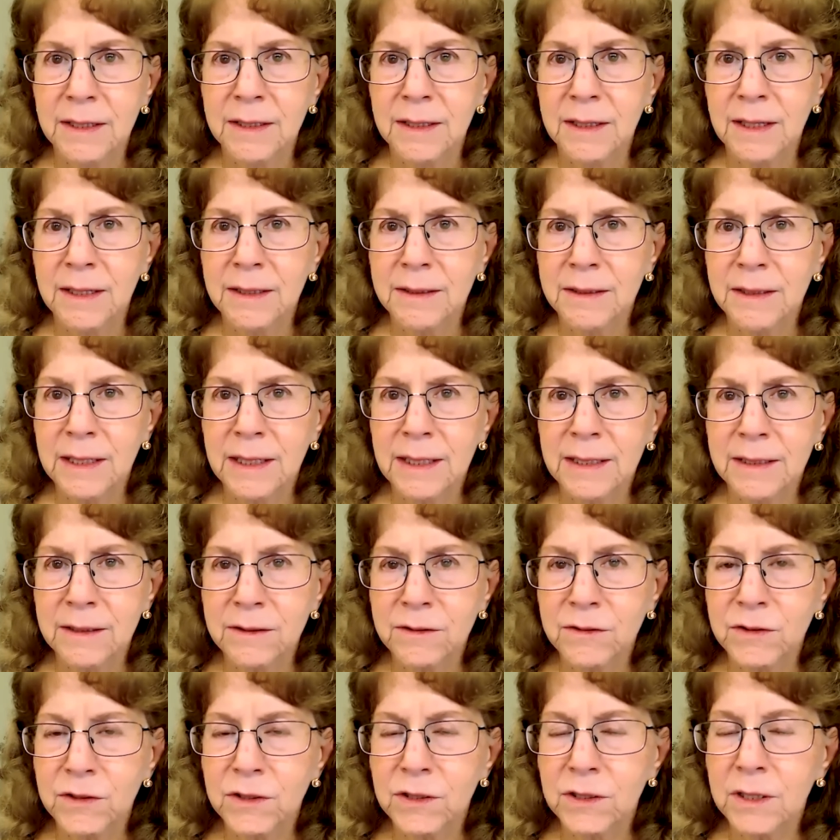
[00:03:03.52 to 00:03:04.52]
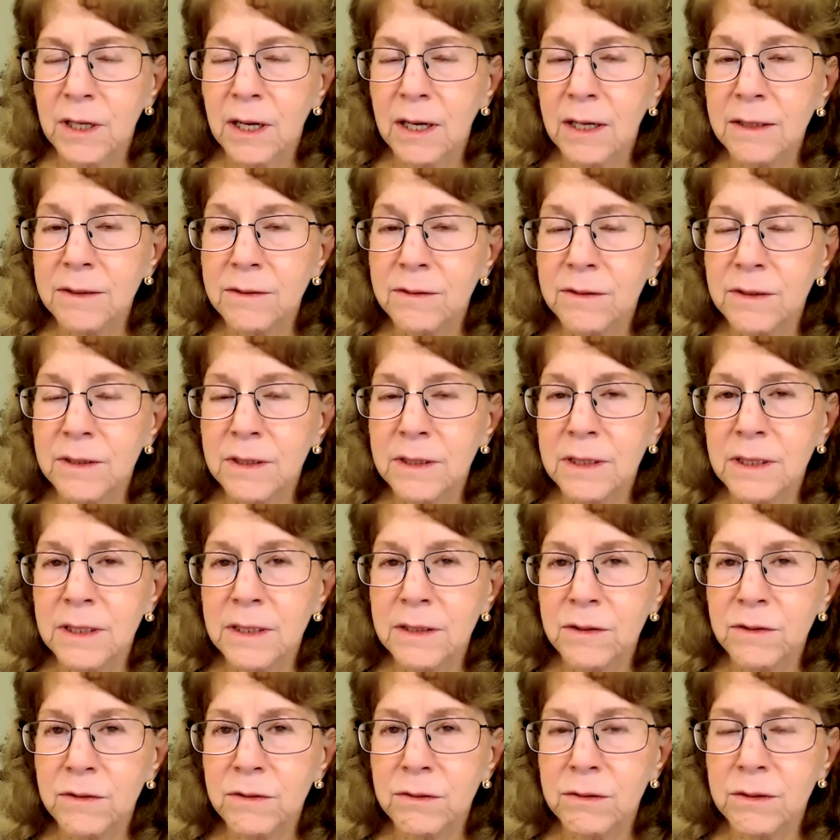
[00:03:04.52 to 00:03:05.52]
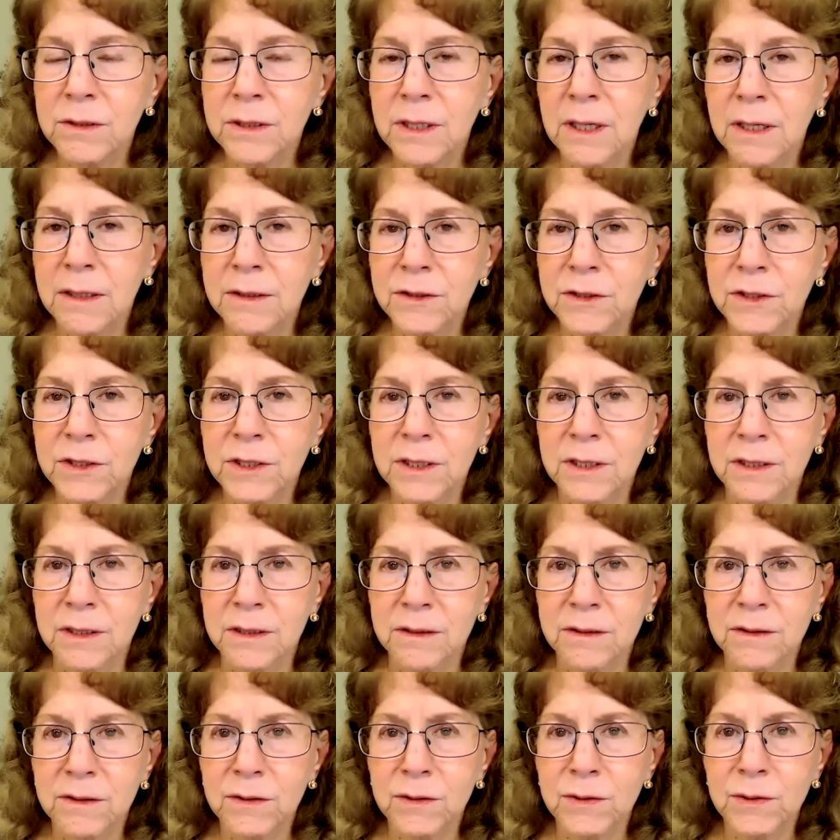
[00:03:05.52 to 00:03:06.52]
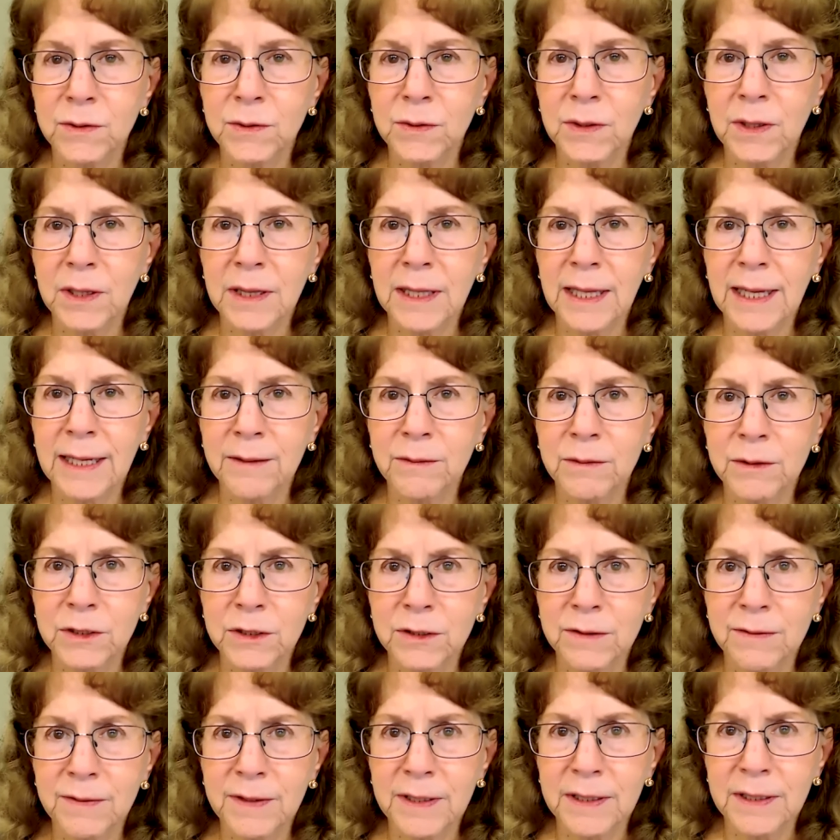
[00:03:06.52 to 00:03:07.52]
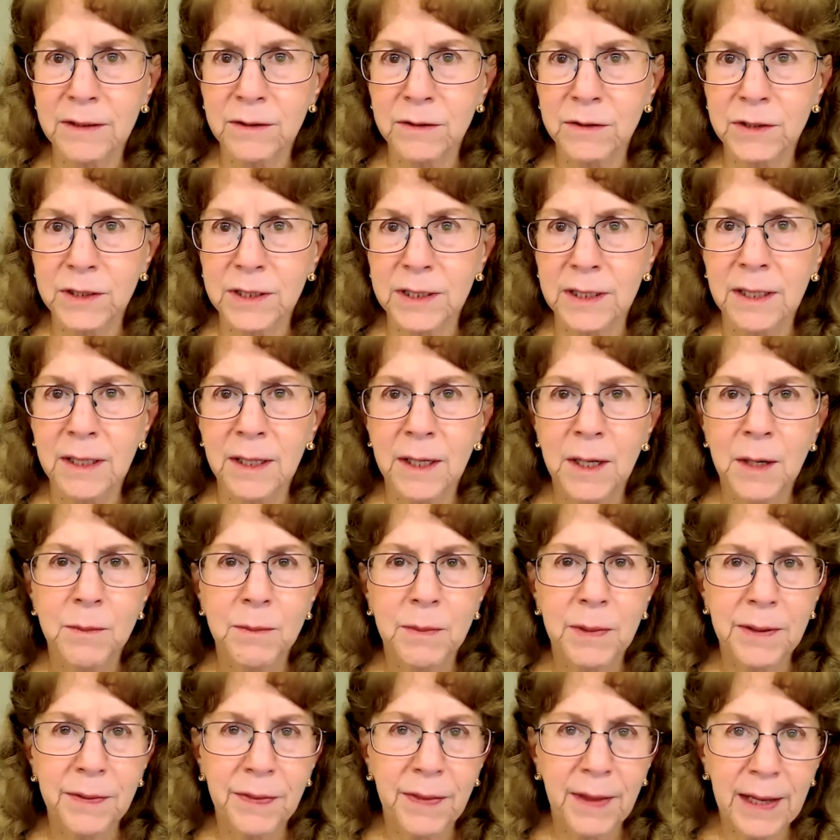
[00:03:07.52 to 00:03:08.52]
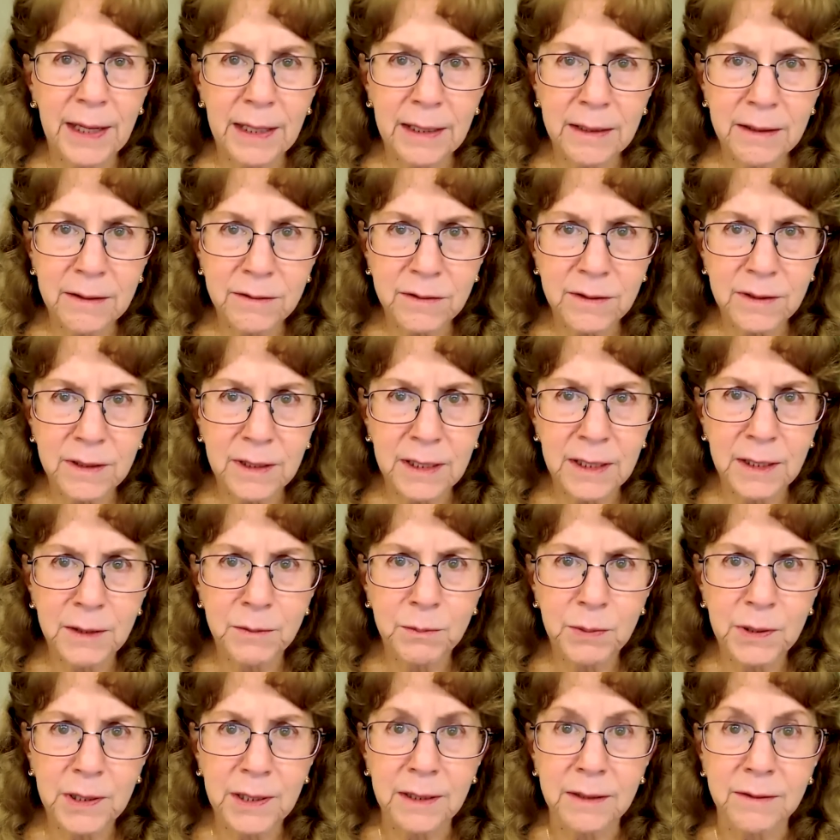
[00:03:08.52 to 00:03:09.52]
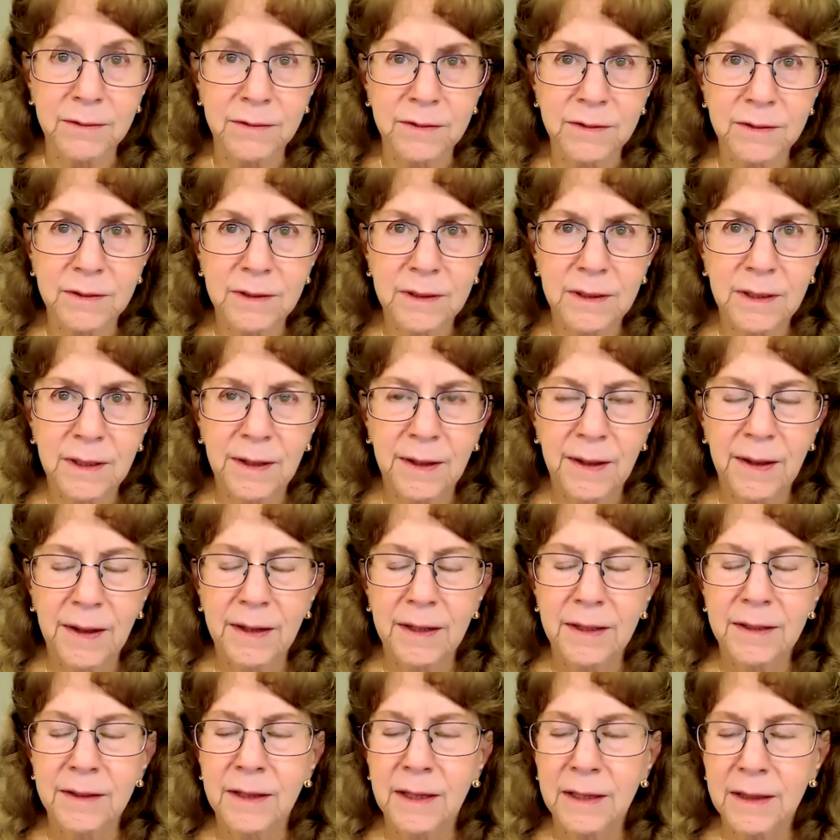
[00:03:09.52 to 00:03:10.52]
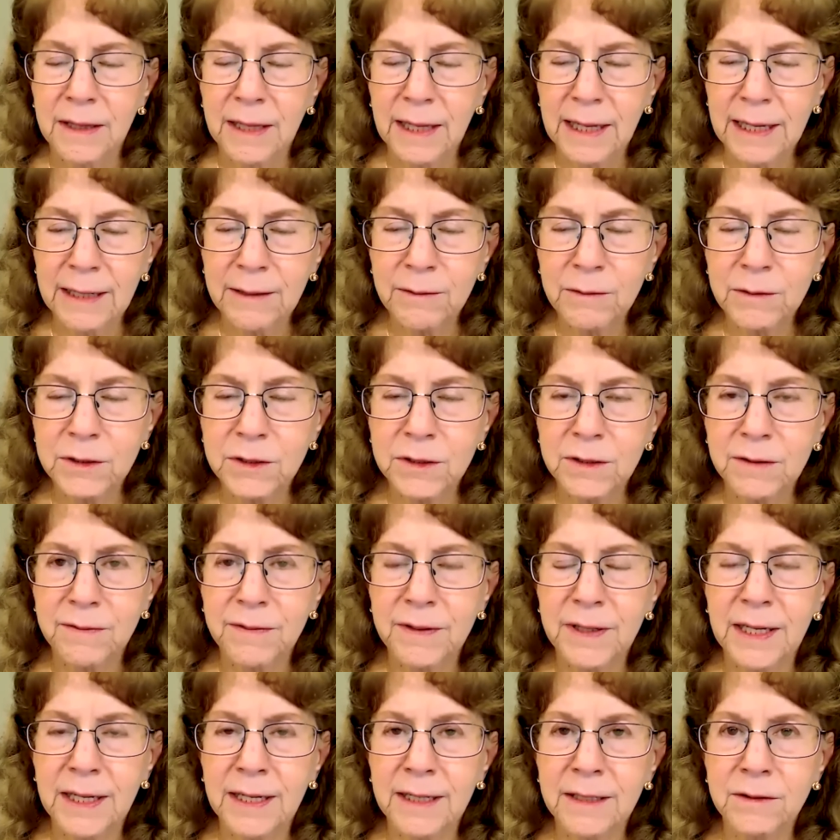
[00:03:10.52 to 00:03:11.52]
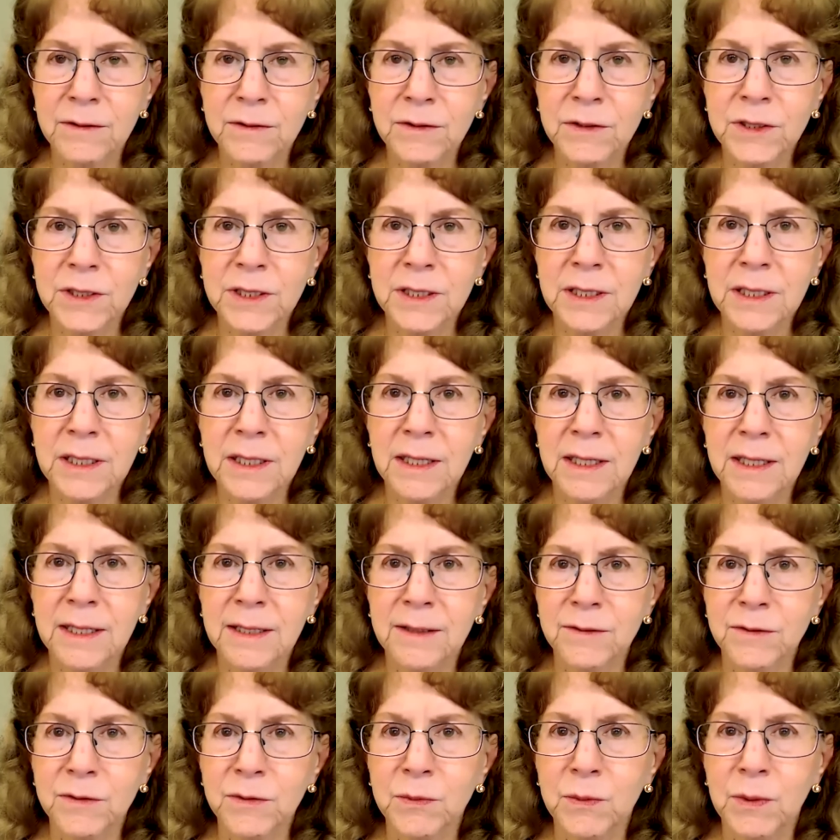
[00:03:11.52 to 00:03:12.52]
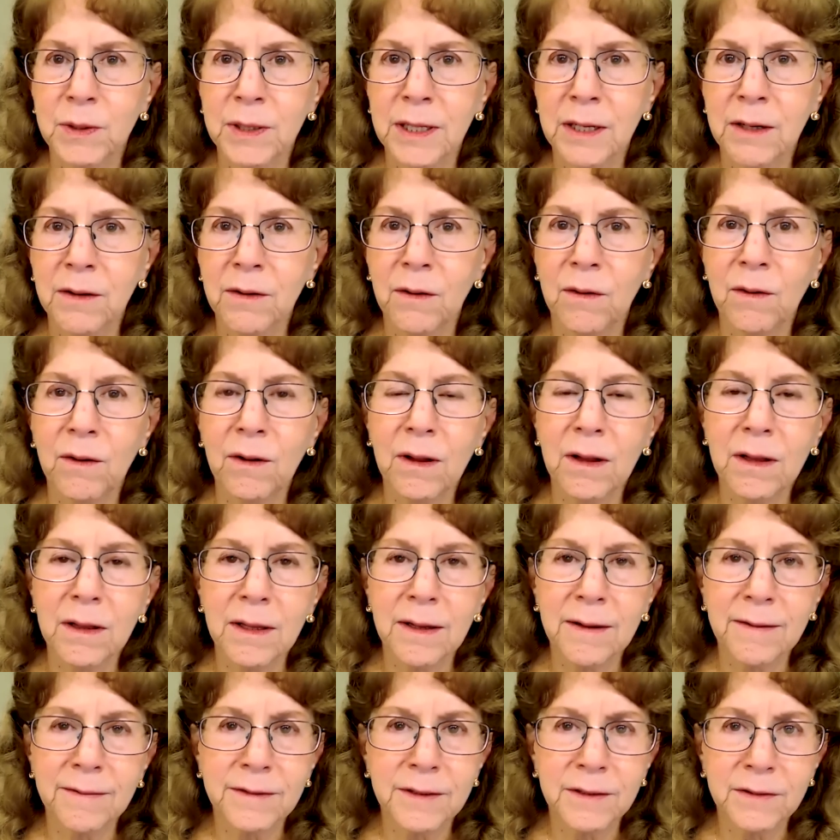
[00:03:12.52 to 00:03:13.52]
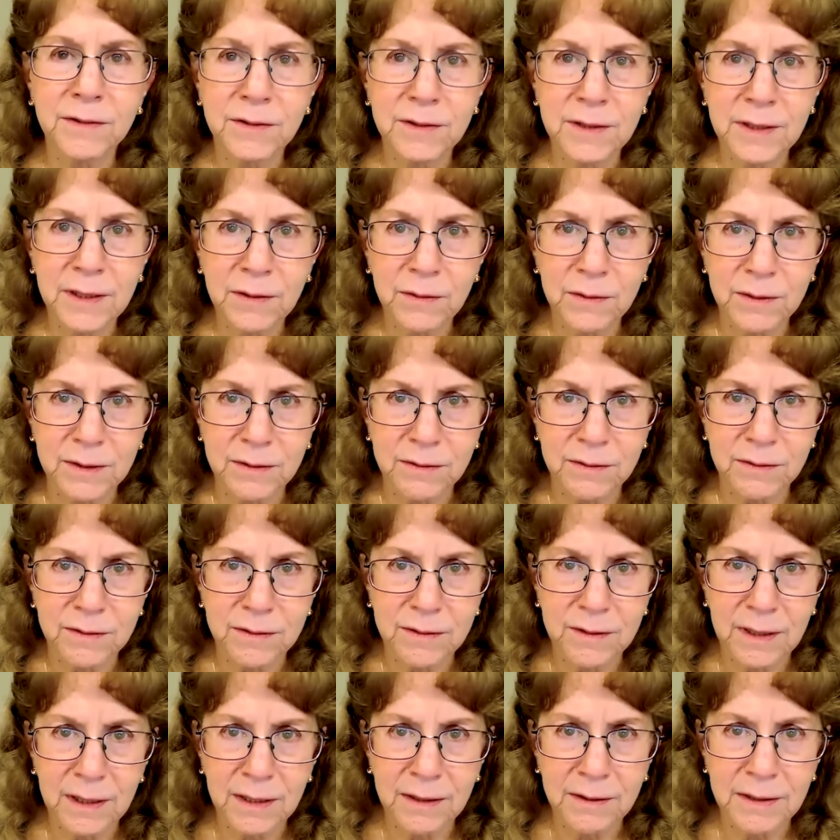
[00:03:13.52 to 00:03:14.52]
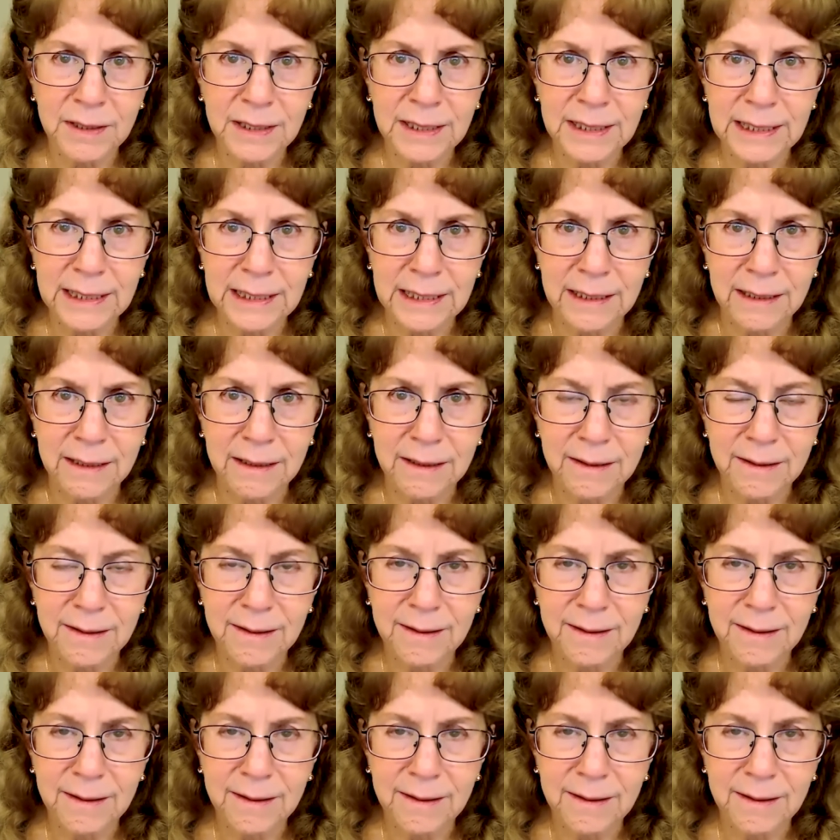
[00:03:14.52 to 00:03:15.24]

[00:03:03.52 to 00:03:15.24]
And it's just an introduction to the language of energy, but that is a key piece. The language of energy is where all of the secrets are hidden.